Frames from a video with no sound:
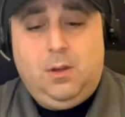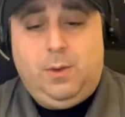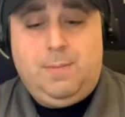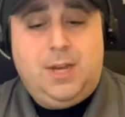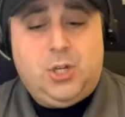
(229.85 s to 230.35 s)

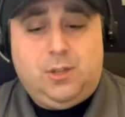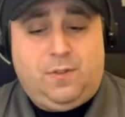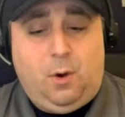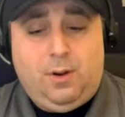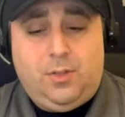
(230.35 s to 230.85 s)
we mentioned the
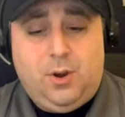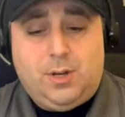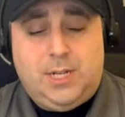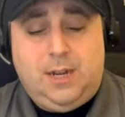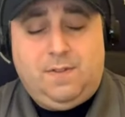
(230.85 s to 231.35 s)

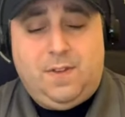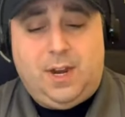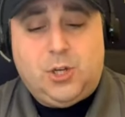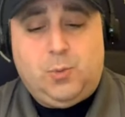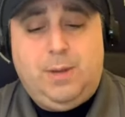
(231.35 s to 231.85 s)
4-13
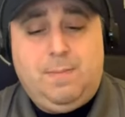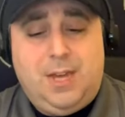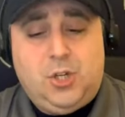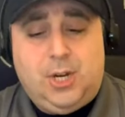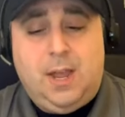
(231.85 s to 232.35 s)
finish, we
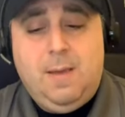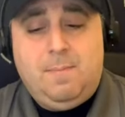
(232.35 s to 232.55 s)
mentioned